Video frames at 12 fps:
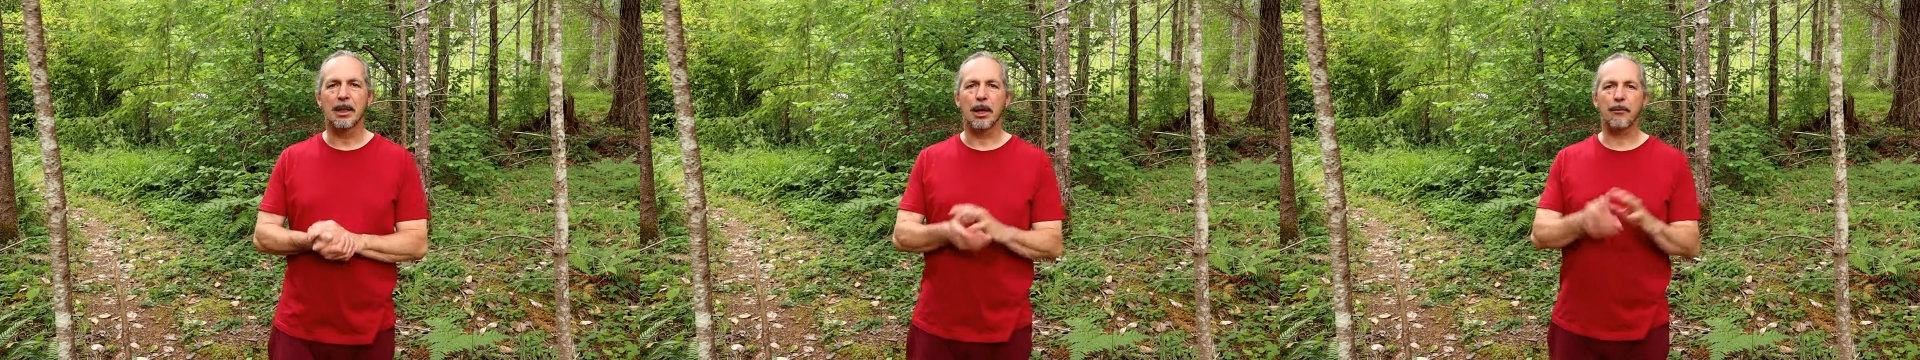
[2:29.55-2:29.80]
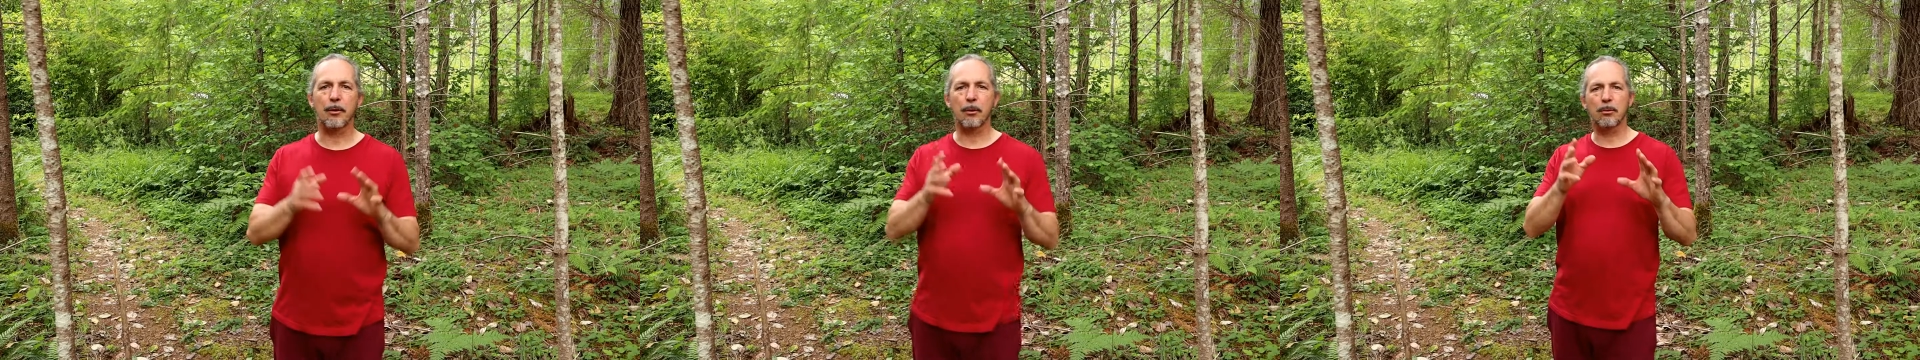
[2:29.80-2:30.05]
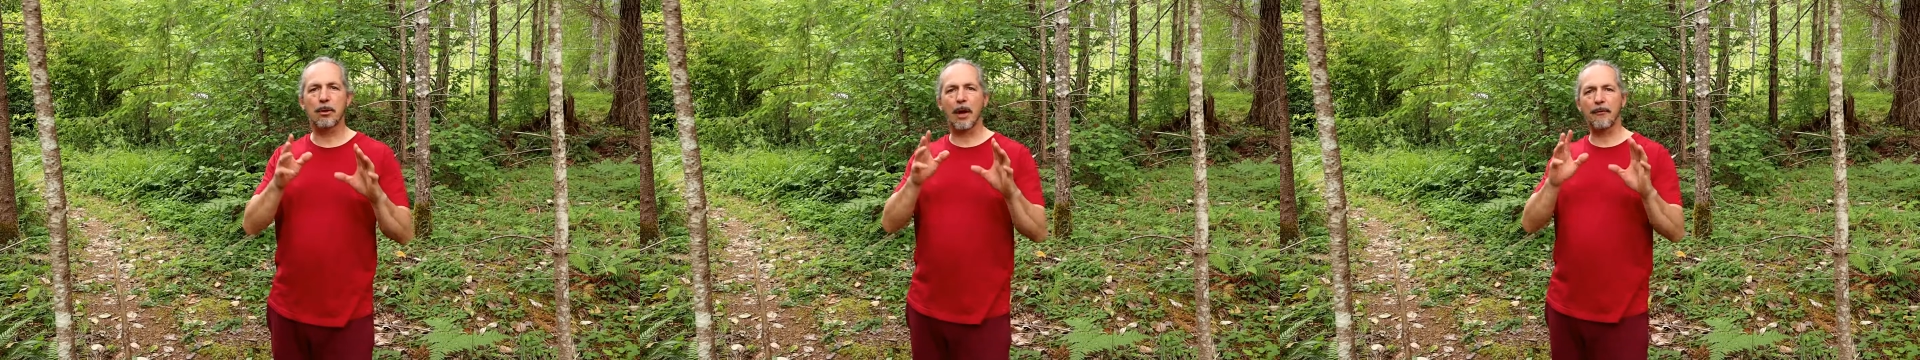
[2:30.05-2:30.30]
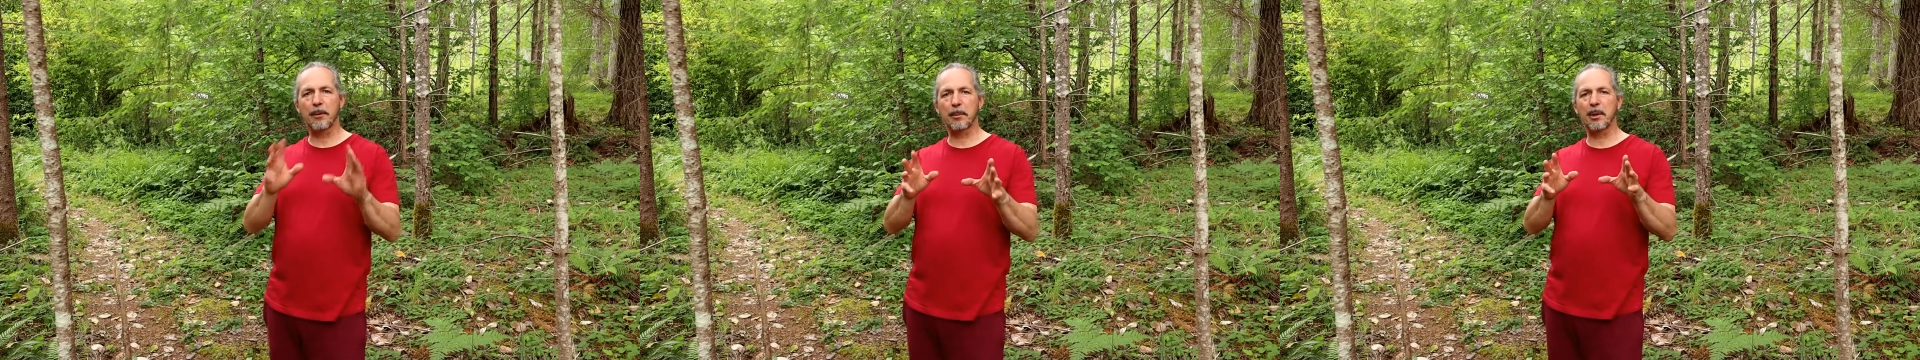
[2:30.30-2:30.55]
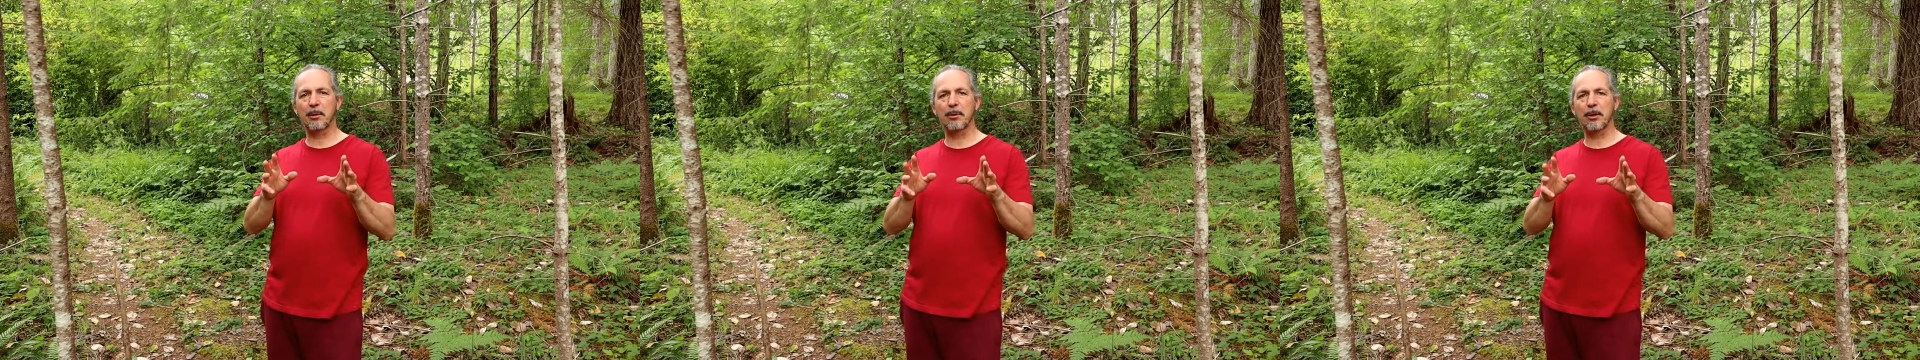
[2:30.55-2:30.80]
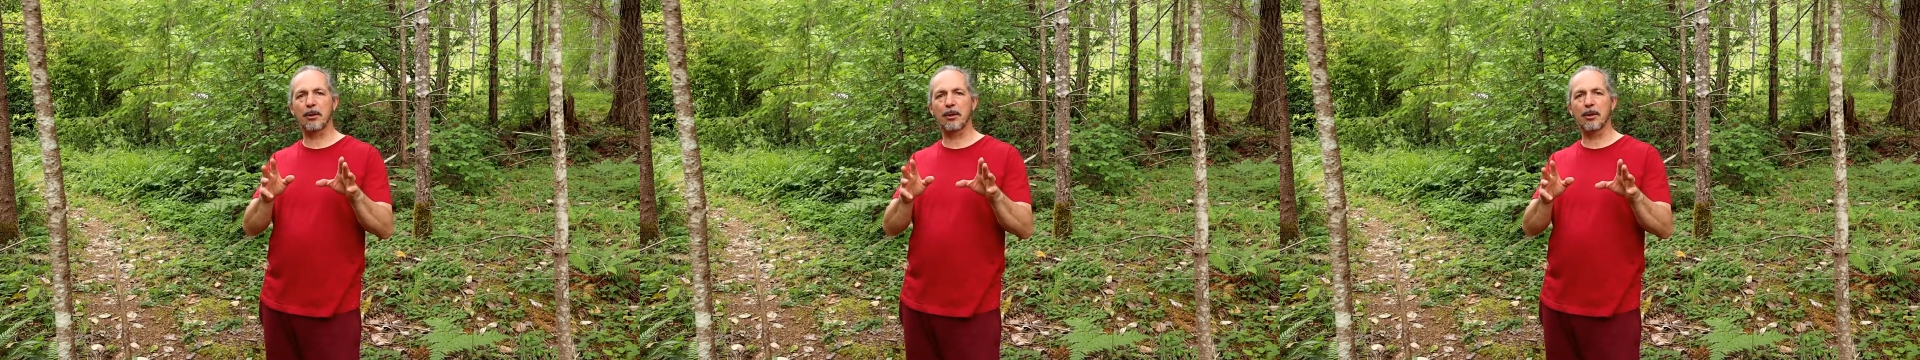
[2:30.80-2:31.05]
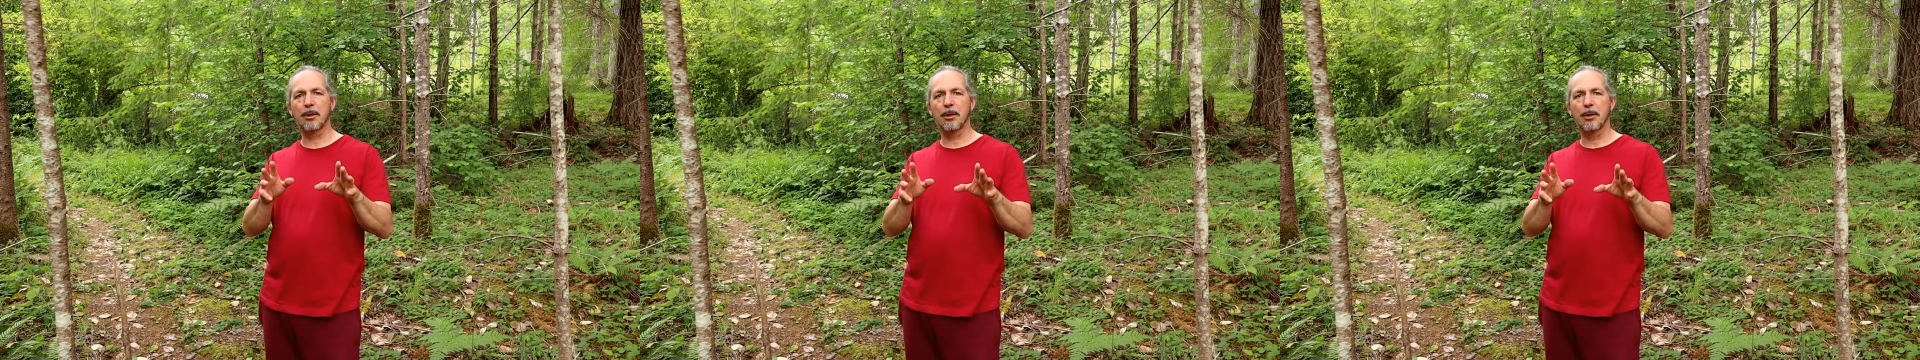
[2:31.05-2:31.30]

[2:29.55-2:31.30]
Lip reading: if you're not familiar with the